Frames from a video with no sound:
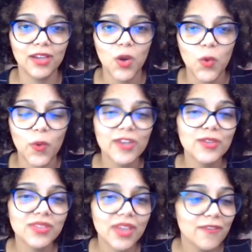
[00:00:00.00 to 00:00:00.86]
When you
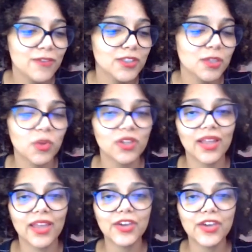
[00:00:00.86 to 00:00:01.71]
say for someone
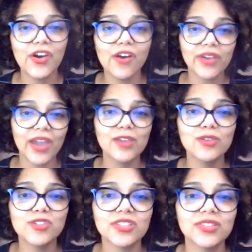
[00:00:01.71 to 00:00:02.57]
like, okay, you
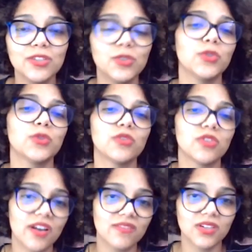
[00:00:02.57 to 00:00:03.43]
just need to use
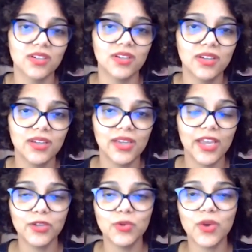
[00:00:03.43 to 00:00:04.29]
Java,
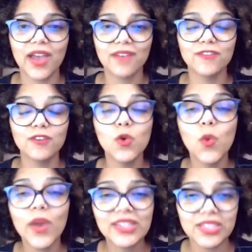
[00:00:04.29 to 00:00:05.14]
and you have no
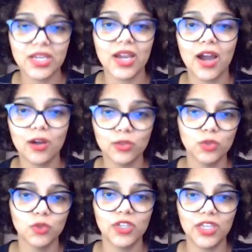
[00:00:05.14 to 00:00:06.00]
idea how
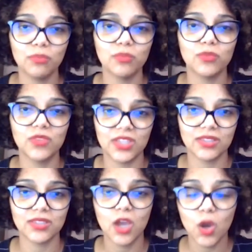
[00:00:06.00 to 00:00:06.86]
to keep
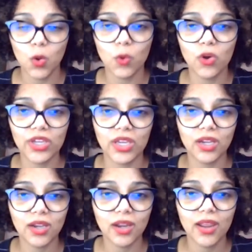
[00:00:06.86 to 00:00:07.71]
this
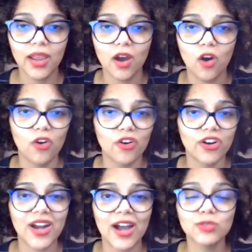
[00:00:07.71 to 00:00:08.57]
working
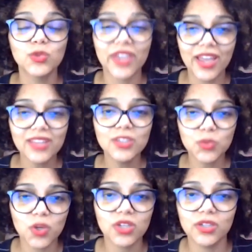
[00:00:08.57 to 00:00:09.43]
or how to get this
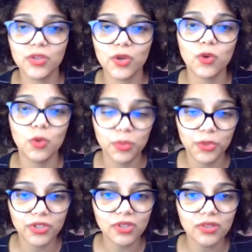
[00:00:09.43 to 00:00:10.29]
working in your
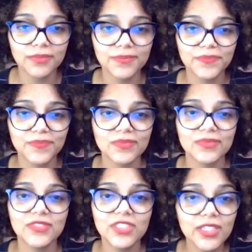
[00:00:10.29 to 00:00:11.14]
computer,
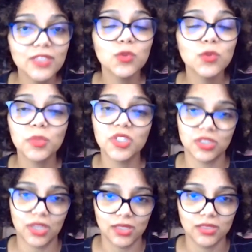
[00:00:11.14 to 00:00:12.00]
this will be a
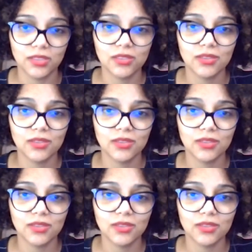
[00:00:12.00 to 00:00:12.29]
challenge.